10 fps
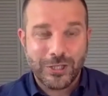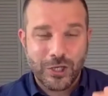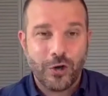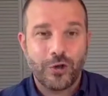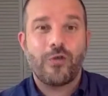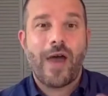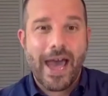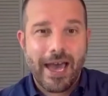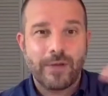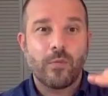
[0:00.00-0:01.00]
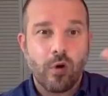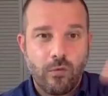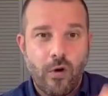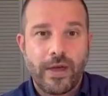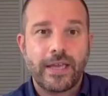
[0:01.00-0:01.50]
So you had more
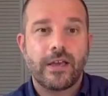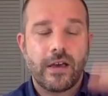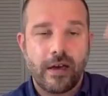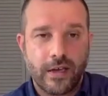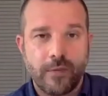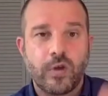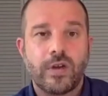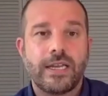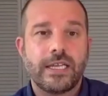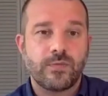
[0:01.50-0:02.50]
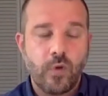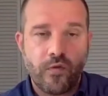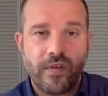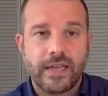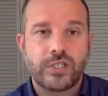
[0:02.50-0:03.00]
Rohingya communities
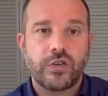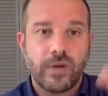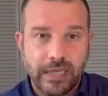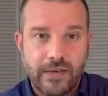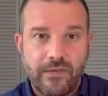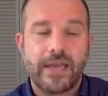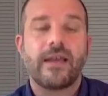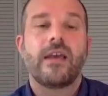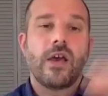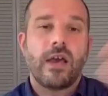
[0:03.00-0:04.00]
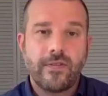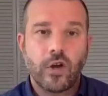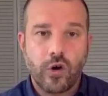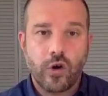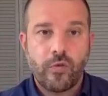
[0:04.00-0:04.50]
moving to and living in the
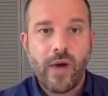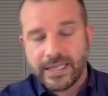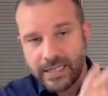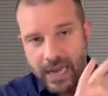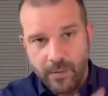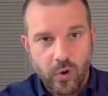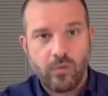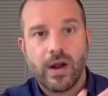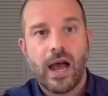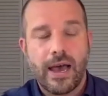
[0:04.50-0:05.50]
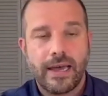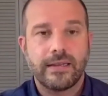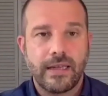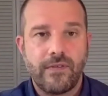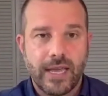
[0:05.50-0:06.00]
Northwest and more
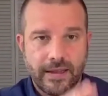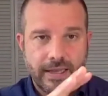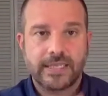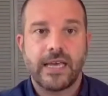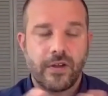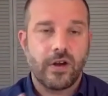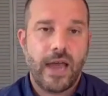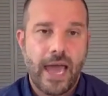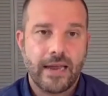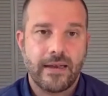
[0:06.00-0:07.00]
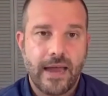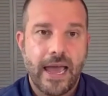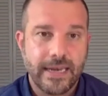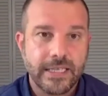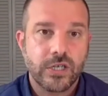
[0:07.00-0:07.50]
Rakhine living in the southern and
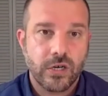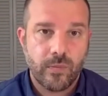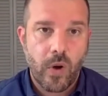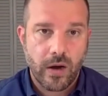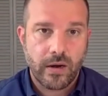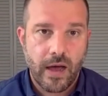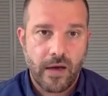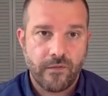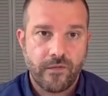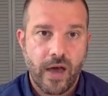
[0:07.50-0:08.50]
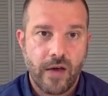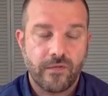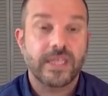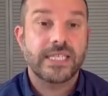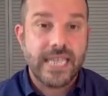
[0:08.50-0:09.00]
eastern part of
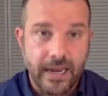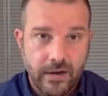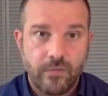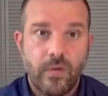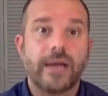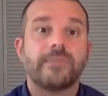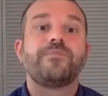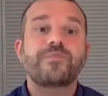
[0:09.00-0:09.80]
the state, right?